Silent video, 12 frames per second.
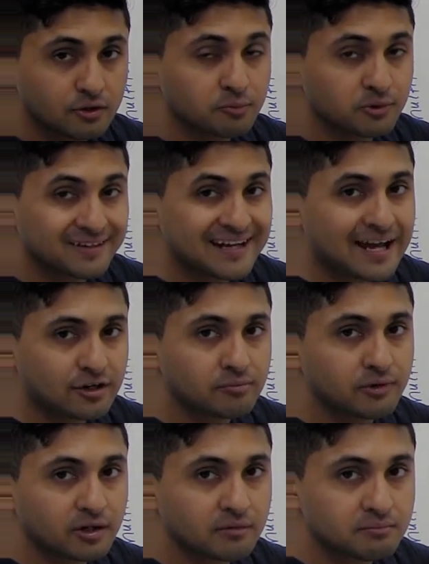put a dye to
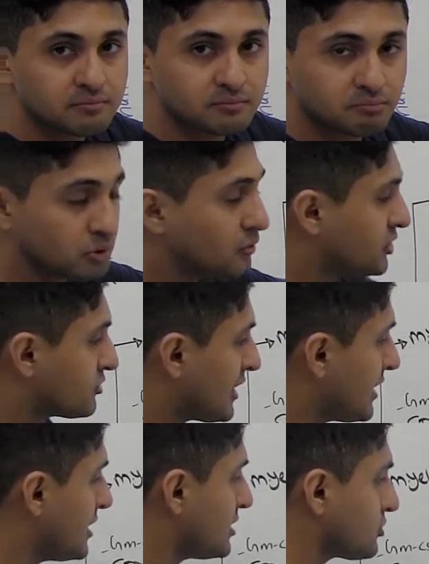become bluish,
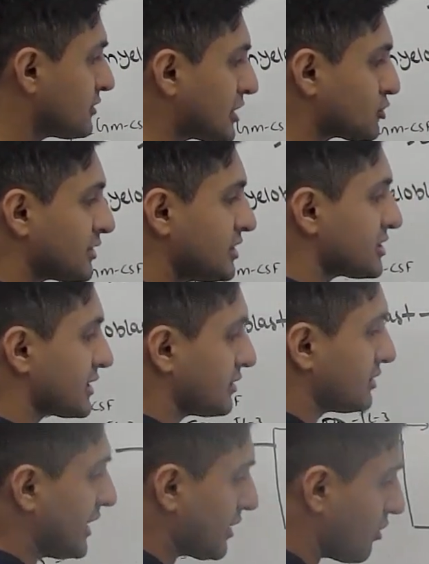right? So that's what
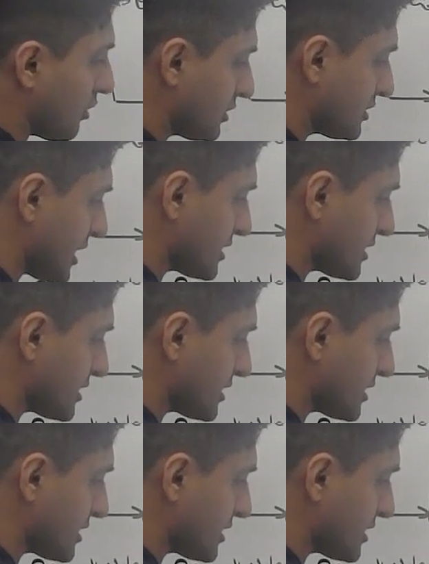they call this